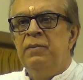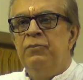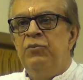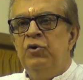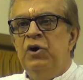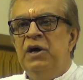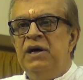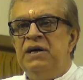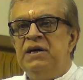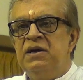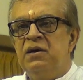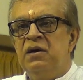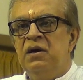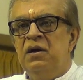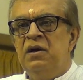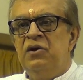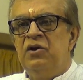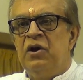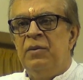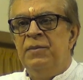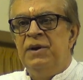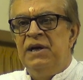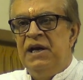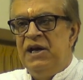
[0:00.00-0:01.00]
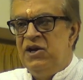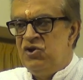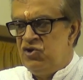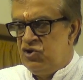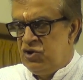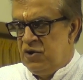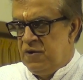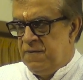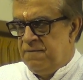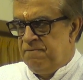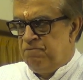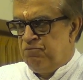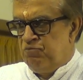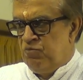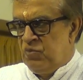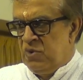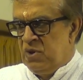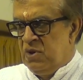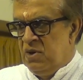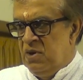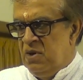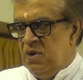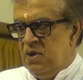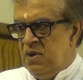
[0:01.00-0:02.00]
political domination.
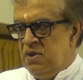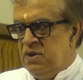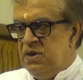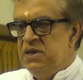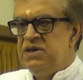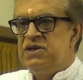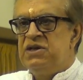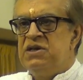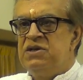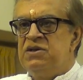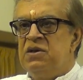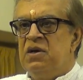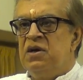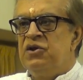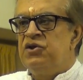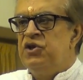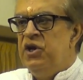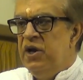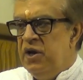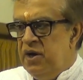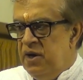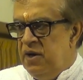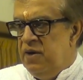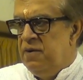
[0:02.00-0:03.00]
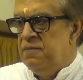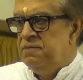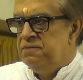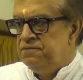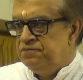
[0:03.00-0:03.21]
This is a theory.